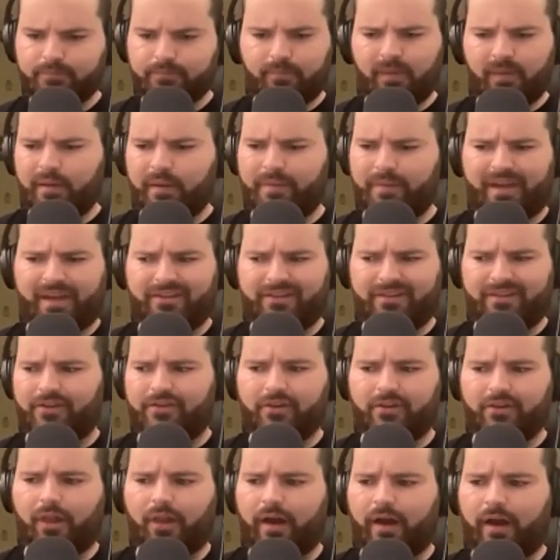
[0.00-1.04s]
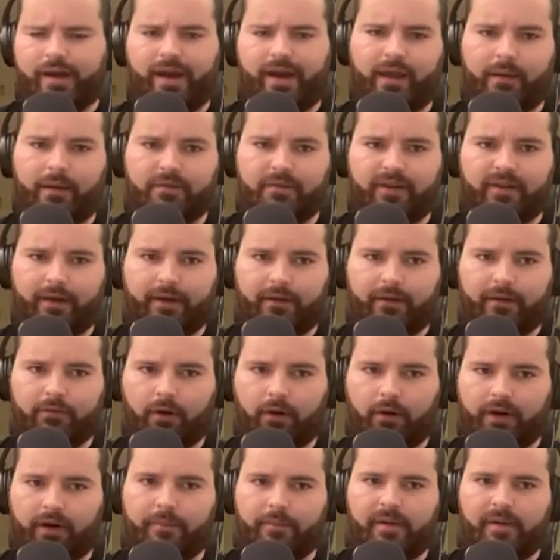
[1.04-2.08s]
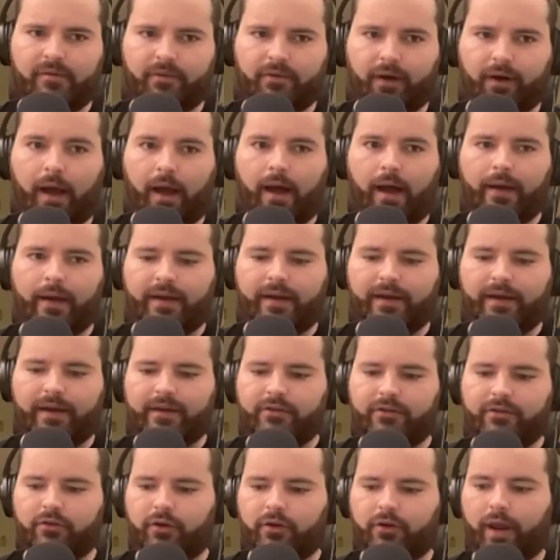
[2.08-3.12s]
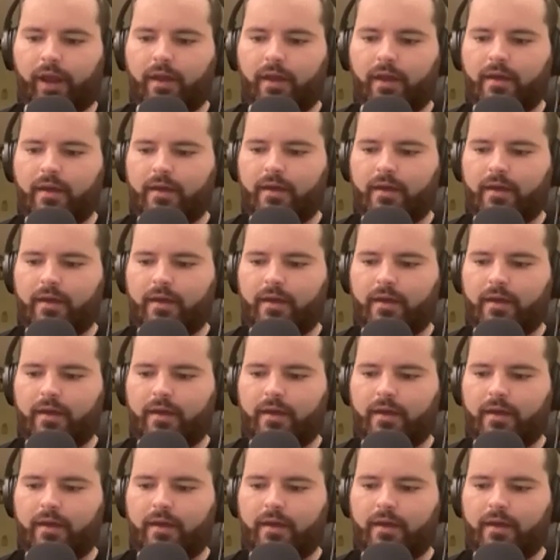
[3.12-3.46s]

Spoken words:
Because there's a lot of names that have already been forgotten to history.